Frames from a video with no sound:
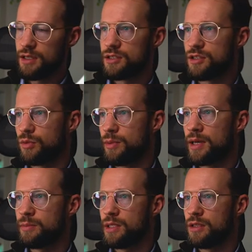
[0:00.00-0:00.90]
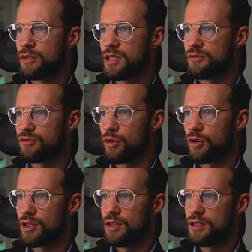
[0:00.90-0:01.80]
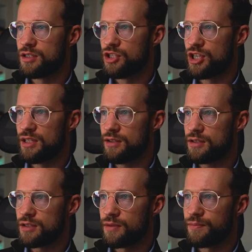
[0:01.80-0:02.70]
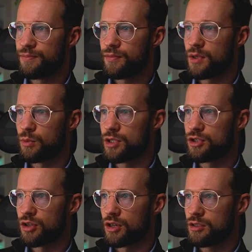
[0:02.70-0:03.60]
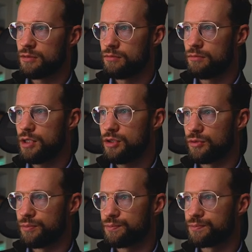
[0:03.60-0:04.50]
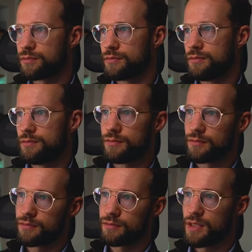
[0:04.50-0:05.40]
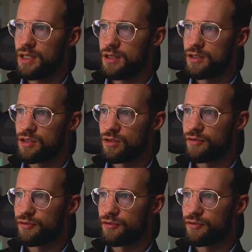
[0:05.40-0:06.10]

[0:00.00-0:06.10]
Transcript: So we might be looking for jeans, which are blue. So the